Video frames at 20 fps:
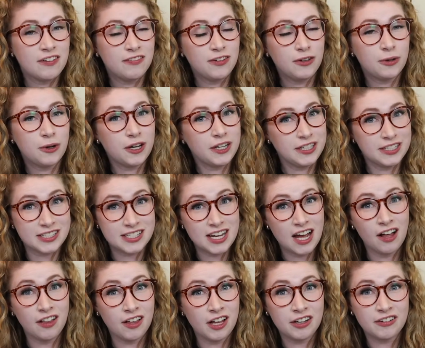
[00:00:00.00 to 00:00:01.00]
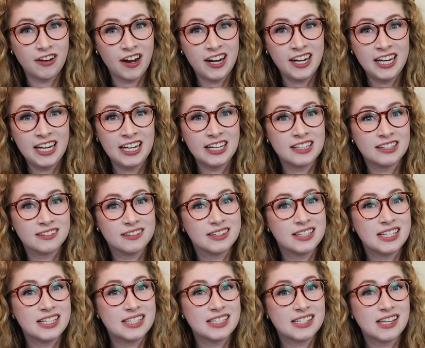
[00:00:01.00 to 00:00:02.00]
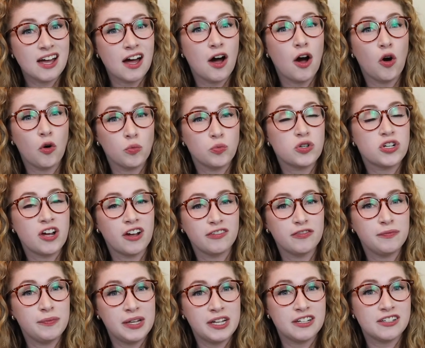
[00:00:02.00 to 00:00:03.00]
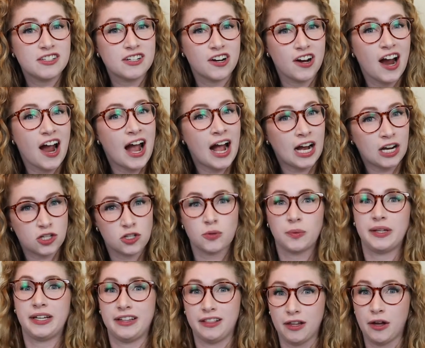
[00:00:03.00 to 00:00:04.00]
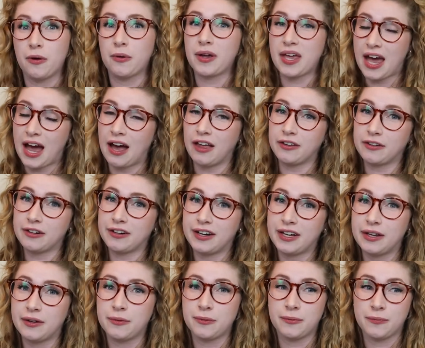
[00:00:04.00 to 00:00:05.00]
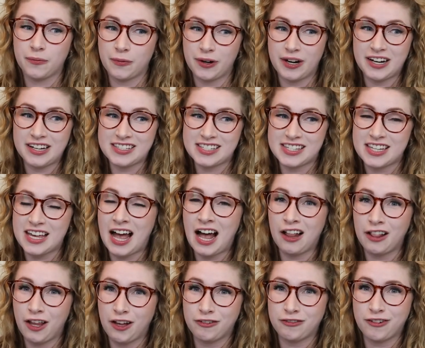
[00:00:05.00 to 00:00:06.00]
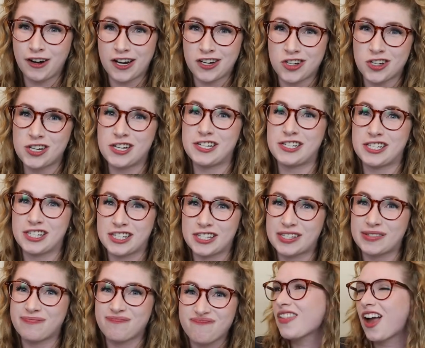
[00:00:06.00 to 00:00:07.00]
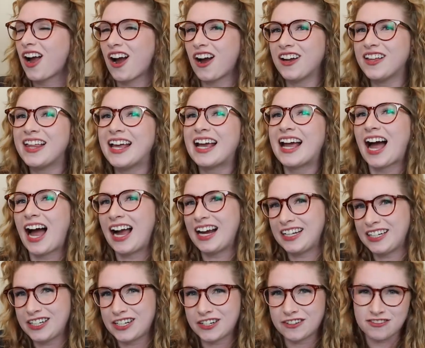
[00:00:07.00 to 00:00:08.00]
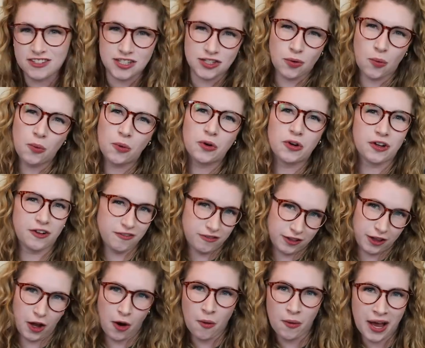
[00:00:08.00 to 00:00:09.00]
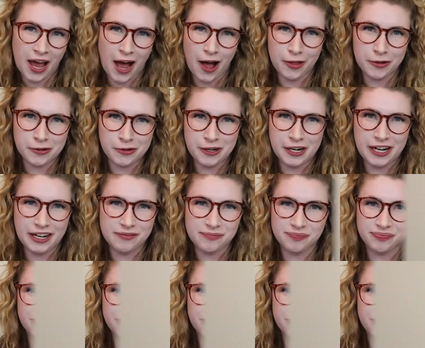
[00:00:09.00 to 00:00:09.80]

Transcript: If you couldn't tell already, these uh, home chef meals are actually low calorie, whereas the HelloFresh's are like kind of sort of low calorie.